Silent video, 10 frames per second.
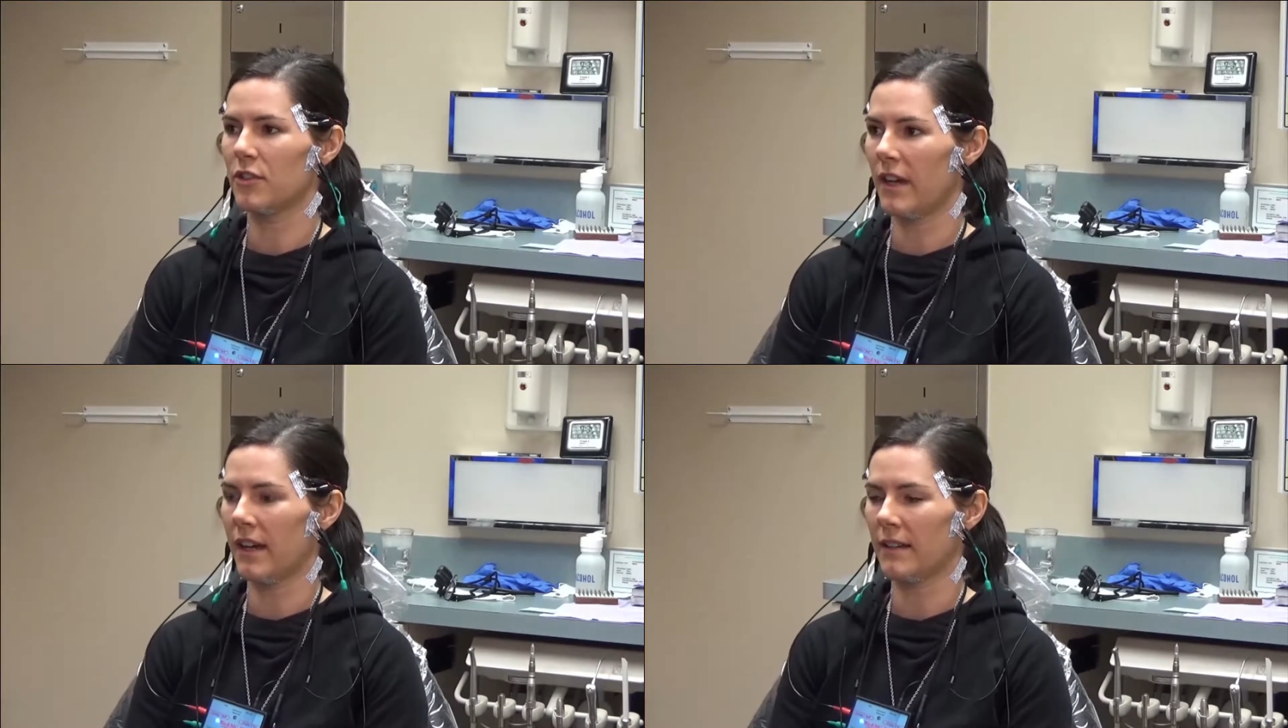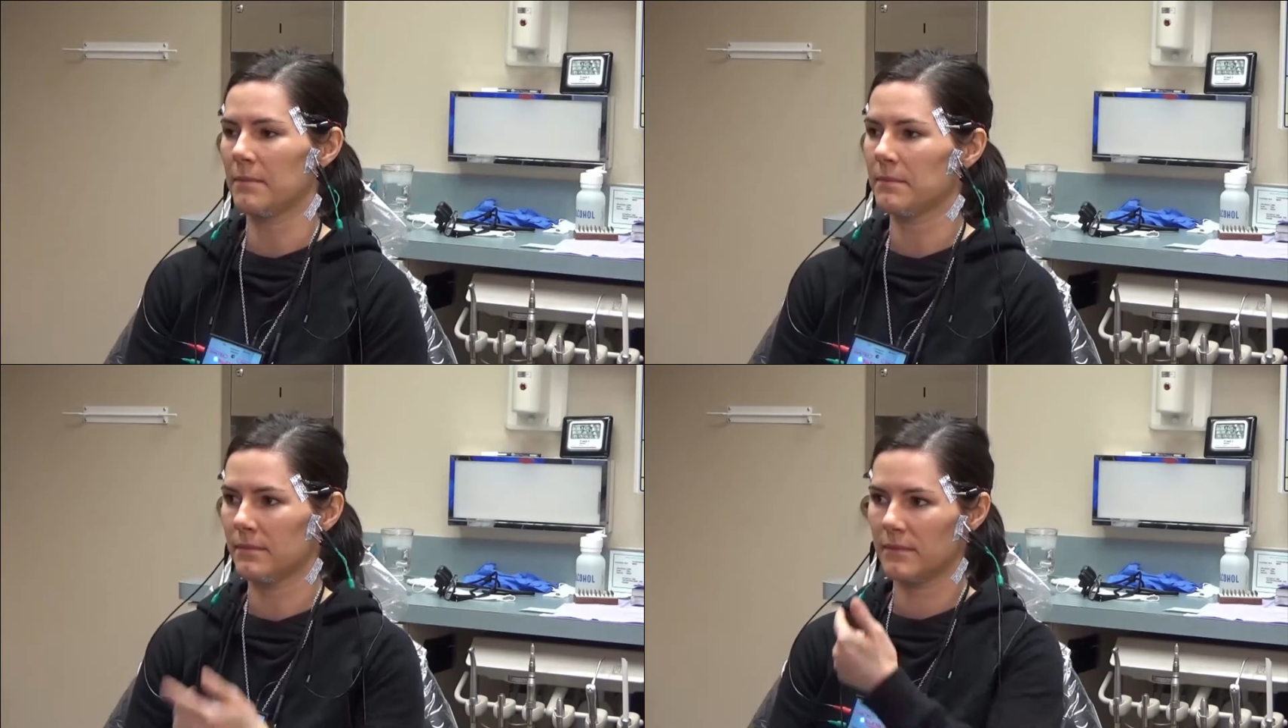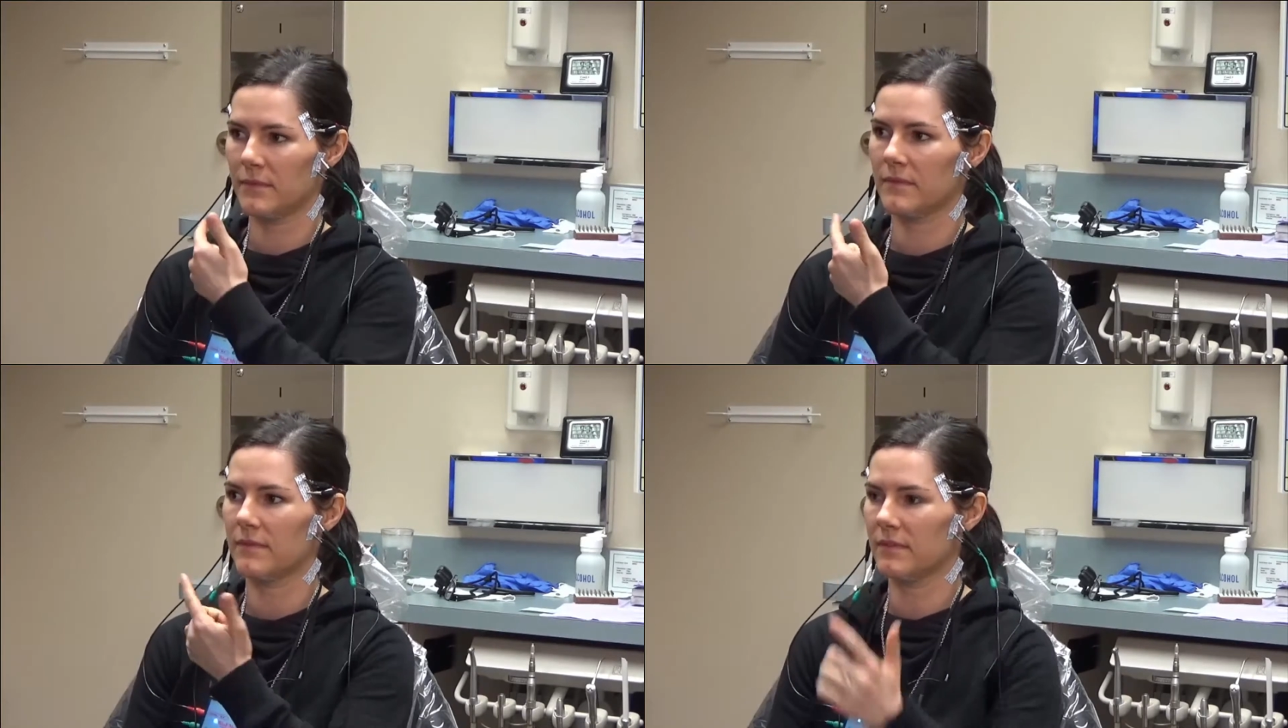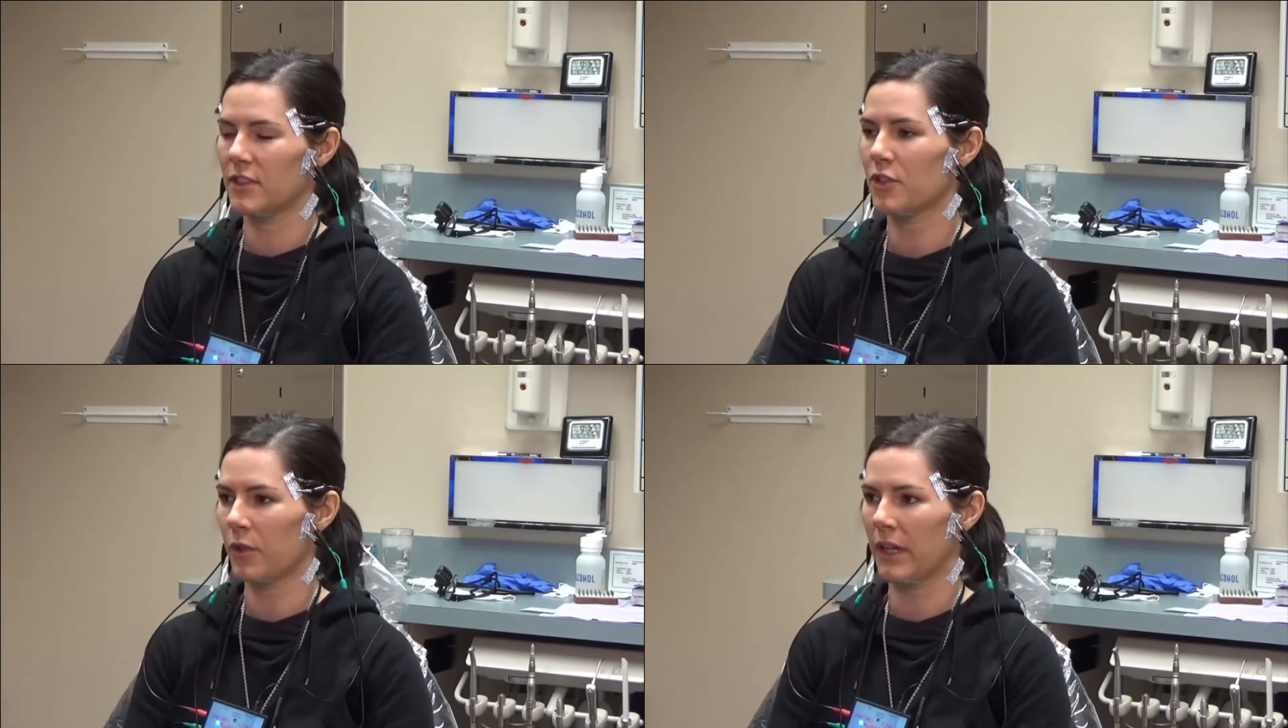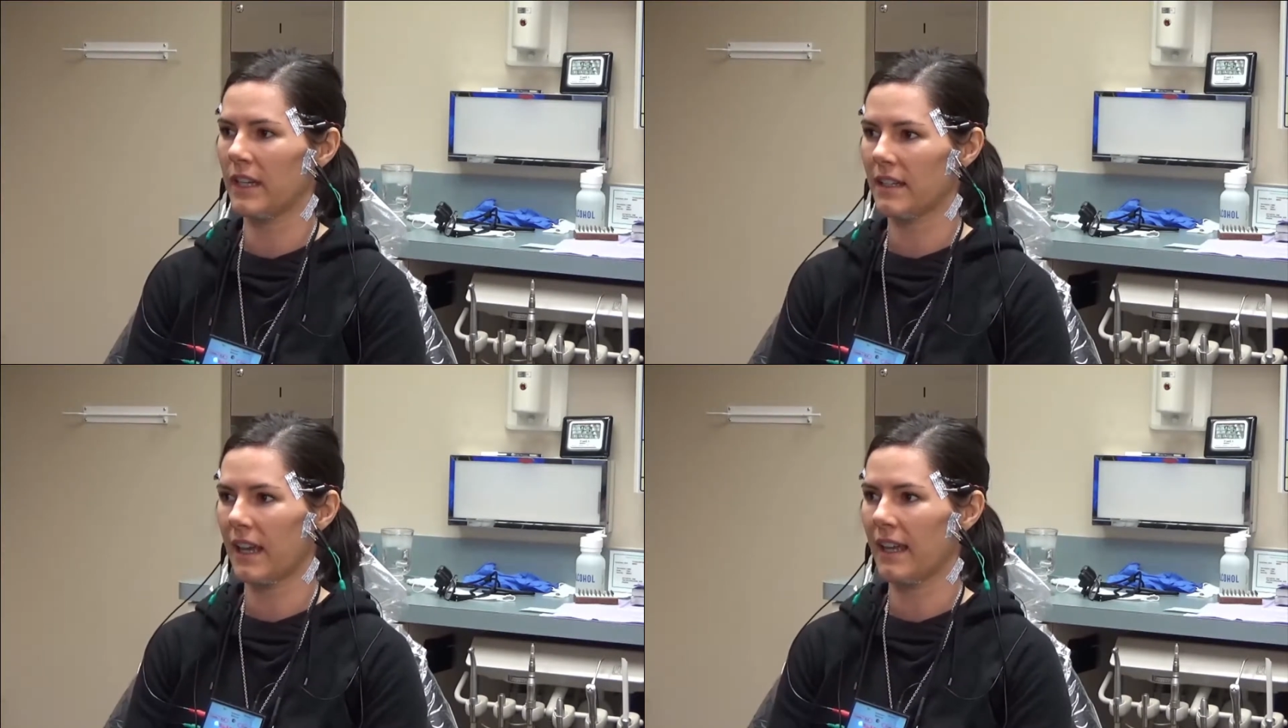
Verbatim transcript: um, joint.